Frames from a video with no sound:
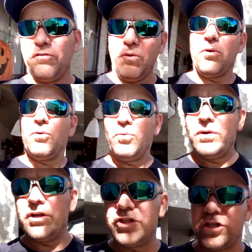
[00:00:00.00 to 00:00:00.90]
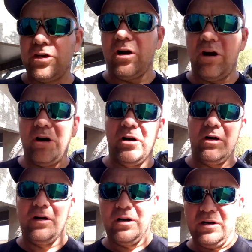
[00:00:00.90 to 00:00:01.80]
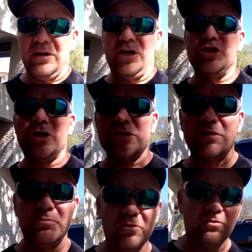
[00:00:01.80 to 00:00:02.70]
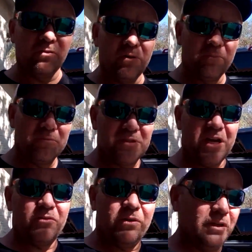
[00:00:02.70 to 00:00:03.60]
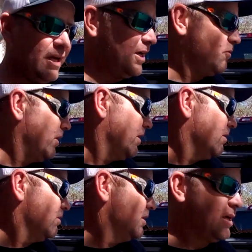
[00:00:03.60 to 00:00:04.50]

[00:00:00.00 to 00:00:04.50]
4 of which are adjustable from side rail to head rail,